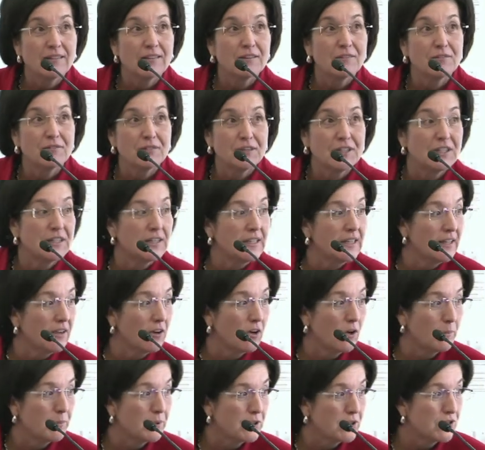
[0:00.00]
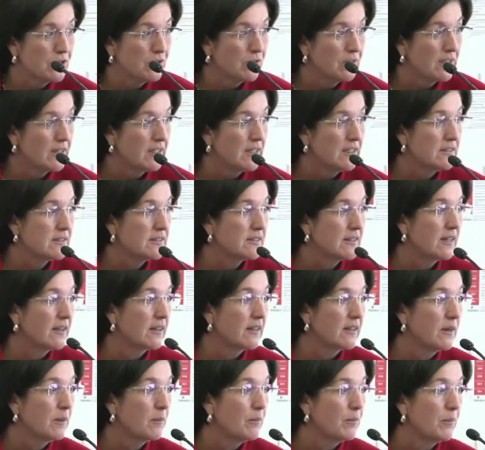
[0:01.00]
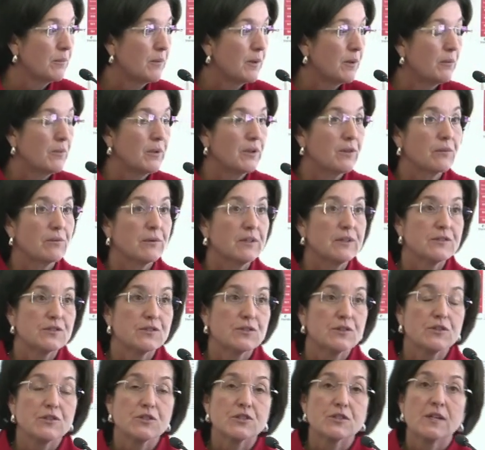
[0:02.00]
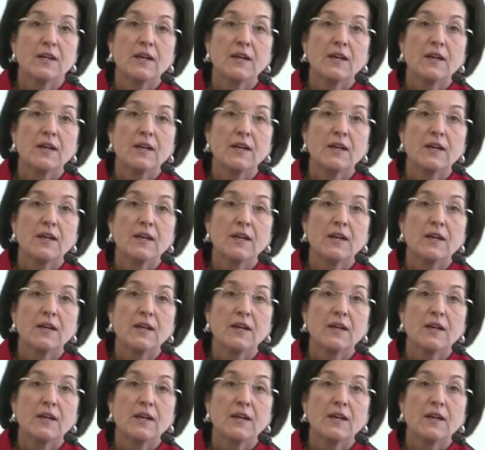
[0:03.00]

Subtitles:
the funding opportunities that come with research.